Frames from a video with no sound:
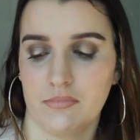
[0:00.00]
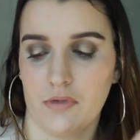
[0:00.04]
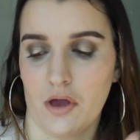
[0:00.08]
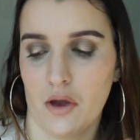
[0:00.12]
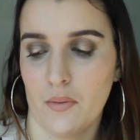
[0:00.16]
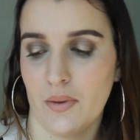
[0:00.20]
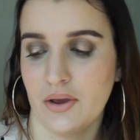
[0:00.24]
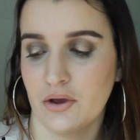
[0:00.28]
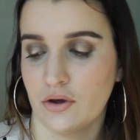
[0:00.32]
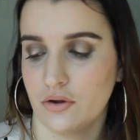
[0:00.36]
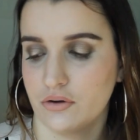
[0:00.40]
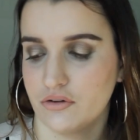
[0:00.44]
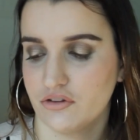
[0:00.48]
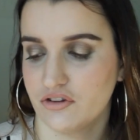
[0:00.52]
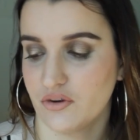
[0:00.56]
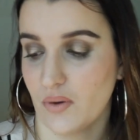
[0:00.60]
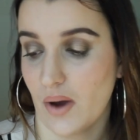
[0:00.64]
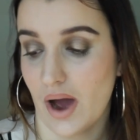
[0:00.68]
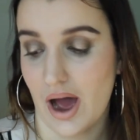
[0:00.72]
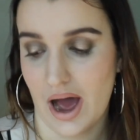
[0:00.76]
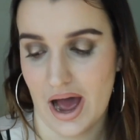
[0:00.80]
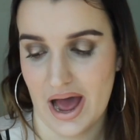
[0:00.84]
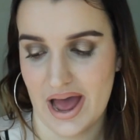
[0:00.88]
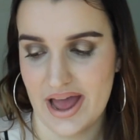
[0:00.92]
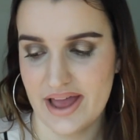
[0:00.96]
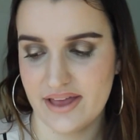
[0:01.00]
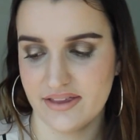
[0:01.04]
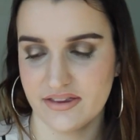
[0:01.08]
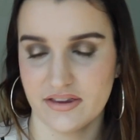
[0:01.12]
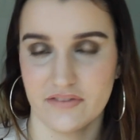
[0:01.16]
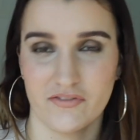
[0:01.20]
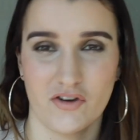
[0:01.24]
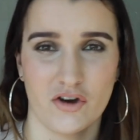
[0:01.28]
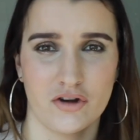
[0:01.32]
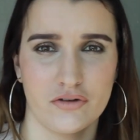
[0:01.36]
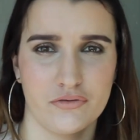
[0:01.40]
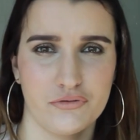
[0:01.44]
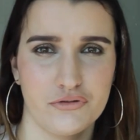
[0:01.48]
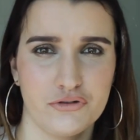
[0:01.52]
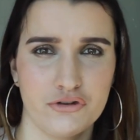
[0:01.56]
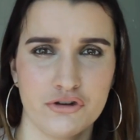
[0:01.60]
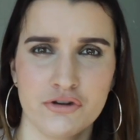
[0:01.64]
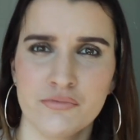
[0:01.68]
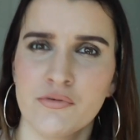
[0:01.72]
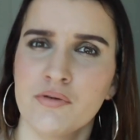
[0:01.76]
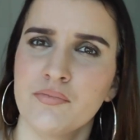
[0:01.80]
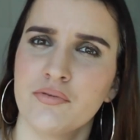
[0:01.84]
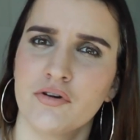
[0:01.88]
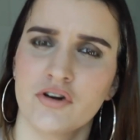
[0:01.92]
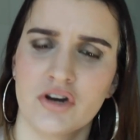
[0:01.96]
Going on to eyes, I've got
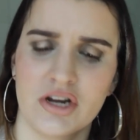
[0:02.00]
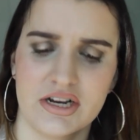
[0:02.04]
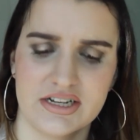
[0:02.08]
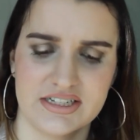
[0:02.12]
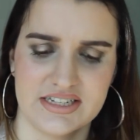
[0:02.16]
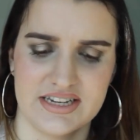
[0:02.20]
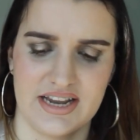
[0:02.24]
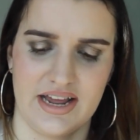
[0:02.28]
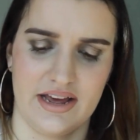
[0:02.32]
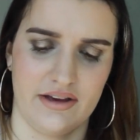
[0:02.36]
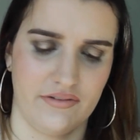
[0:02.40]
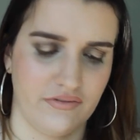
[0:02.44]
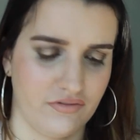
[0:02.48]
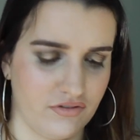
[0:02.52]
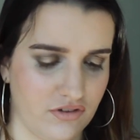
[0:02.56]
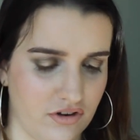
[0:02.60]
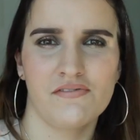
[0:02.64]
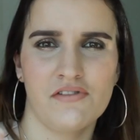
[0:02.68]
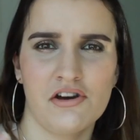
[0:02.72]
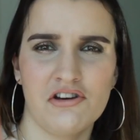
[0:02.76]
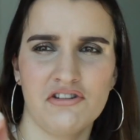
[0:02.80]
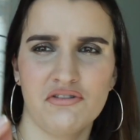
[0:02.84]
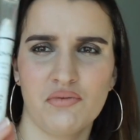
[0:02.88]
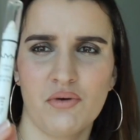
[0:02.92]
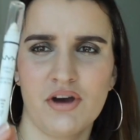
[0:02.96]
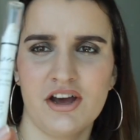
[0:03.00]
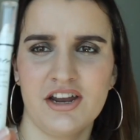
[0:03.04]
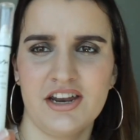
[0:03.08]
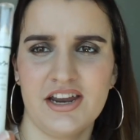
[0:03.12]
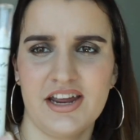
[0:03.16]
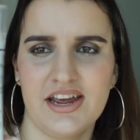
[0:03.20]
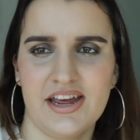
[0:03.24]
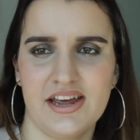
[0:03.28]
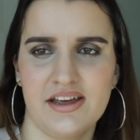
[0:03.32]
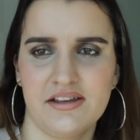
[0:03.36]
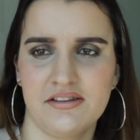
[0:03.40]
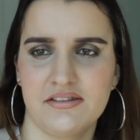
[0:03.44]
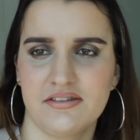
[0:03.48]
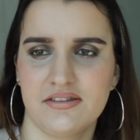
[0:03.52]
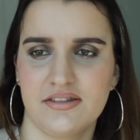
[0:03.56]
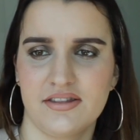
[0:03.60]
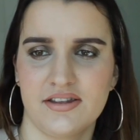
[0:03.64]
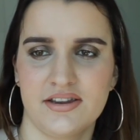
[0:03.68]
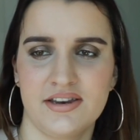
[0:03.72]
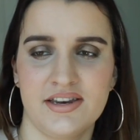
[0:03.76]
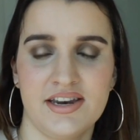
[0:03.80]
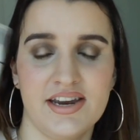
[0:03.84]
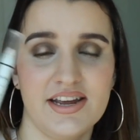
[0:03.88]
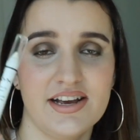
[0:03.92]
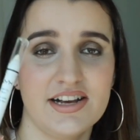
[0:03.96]
2 more products left. First one is the
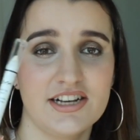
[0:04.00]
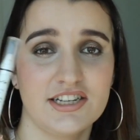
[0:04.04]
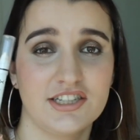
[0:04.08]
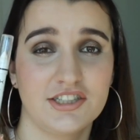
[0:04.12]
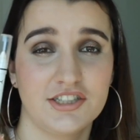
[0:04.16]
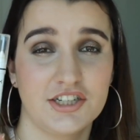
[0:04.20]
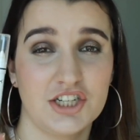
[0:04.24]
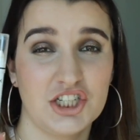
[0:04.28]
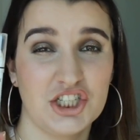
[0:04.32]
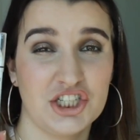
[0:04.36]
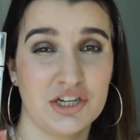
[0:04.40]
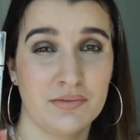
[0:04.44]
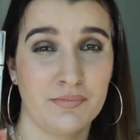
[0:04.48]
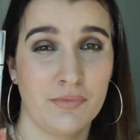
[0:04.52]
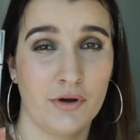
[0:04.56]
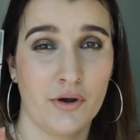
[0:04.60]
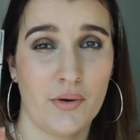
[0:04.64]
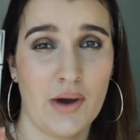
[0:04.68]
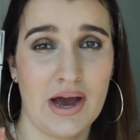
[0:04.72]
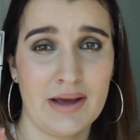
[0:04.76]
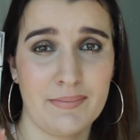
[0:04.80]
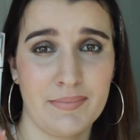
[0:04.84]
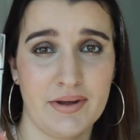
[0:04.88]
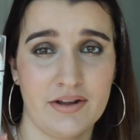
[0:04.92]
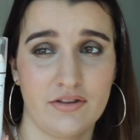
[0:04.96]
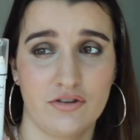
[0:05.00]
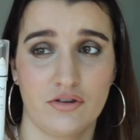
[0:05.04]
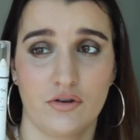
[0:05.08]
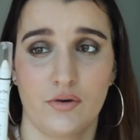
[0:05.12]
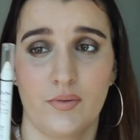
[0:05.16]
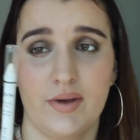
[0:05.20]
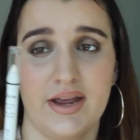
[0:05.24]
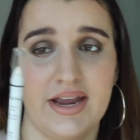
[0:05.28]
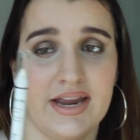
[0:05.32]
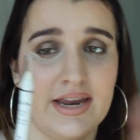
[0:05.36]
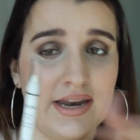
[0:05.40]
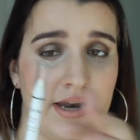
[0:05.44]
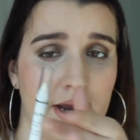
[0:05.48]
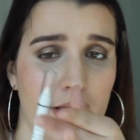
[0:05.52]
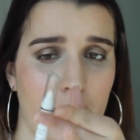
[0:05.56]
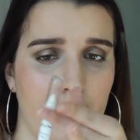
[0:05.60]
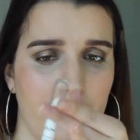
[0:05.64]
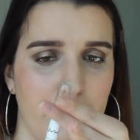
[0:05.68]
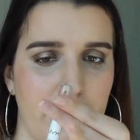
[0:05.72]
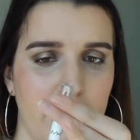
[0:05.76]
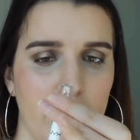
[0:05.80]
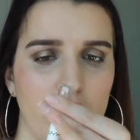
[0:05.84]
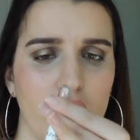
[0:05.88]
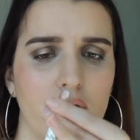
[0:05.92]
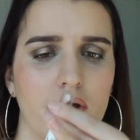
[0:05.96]
NYX Jumbo Eye Pencil in
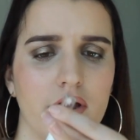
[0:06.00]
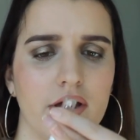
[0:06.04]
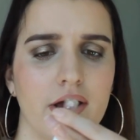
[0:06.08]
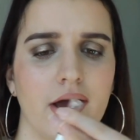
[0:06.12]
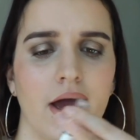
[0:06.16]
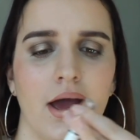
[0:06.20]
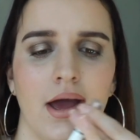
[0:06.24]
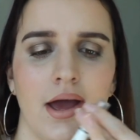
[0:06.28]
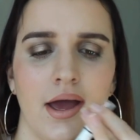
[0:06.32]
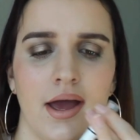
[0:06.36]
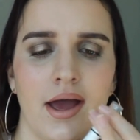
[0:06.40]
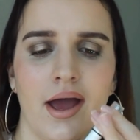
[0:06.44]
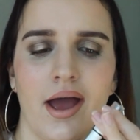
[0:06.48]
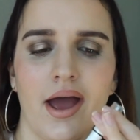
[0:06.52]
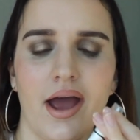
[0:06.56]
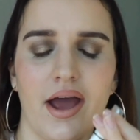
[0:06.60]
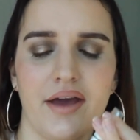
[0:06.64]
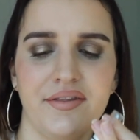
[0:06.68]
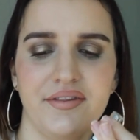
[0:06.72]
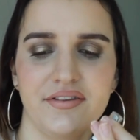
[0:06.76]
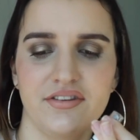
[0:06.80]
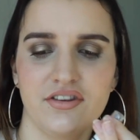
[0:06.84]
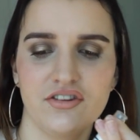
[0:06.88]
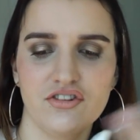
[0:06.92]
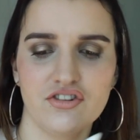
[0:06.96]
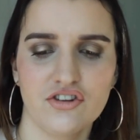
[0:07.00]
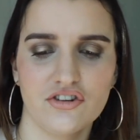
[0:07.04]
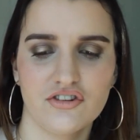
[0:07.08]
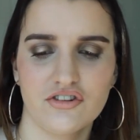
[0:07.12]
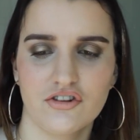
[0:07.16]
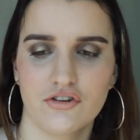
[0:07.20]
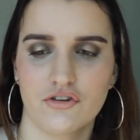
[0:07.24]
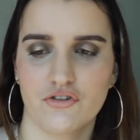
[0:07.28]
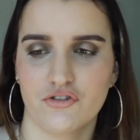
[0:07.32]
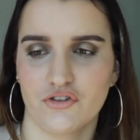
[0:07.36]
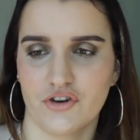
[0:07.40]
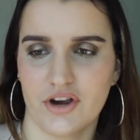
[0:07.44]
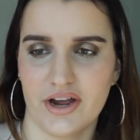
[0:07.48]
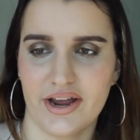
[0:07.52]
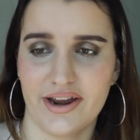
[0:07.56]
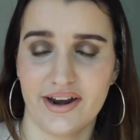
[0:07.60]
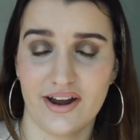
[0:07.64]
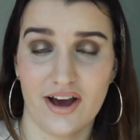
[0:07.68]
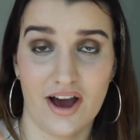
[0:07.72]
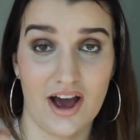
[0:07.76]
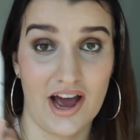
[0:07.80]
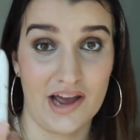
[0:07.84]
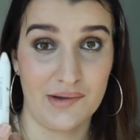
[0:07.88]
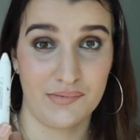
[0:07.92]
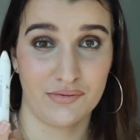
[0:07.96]
Milk. And this is just a great
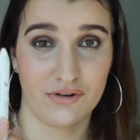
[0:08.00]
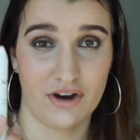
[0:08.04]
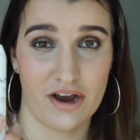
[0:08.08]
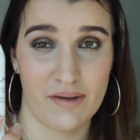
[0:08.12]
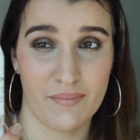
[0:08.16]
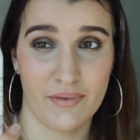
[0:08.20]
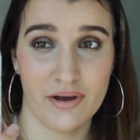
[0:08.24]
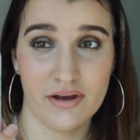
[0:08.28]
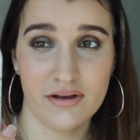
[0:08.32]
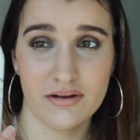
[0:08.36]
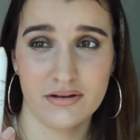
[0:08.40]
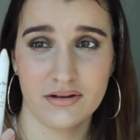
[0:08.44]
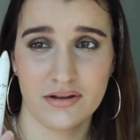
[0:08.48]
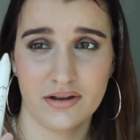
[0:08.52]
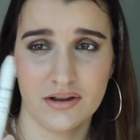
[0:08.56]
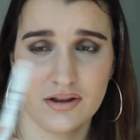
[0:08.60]
eye primer.